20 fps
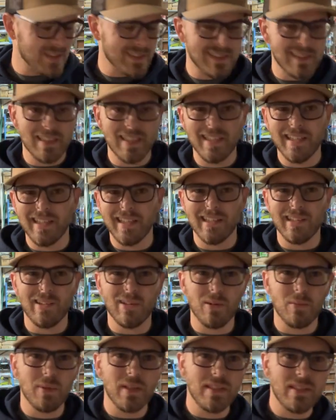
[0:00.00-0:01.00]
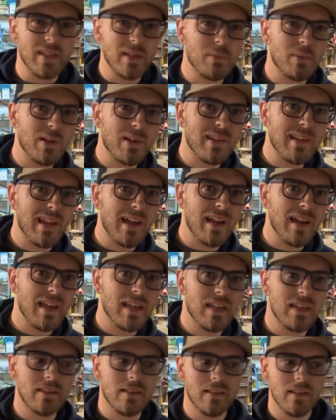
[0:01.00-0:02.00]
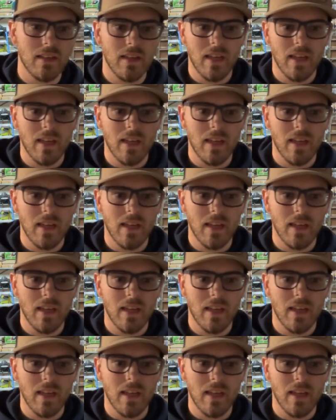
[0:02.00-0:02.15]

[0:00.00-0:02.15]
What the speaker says: see it in a little bit dimmer light.